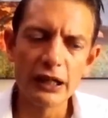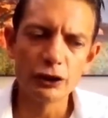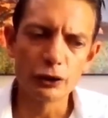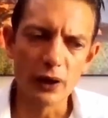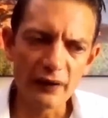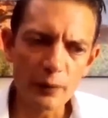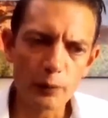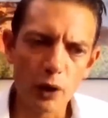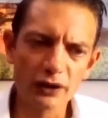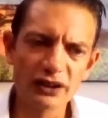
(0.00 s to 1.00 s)
to have a
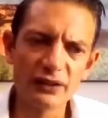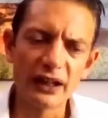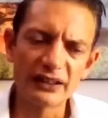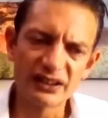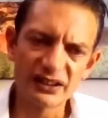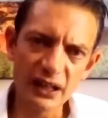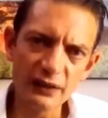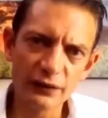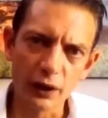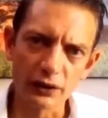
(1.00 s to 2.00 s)
party that's
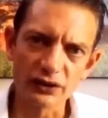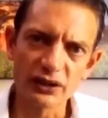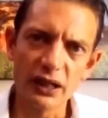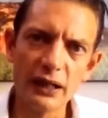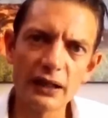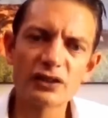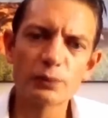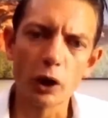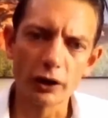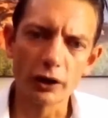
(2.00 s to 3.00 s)
steadfast in its
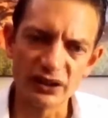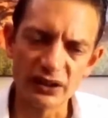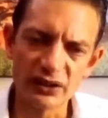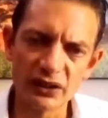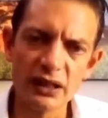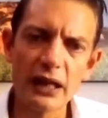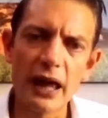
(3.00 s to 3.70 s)
policies.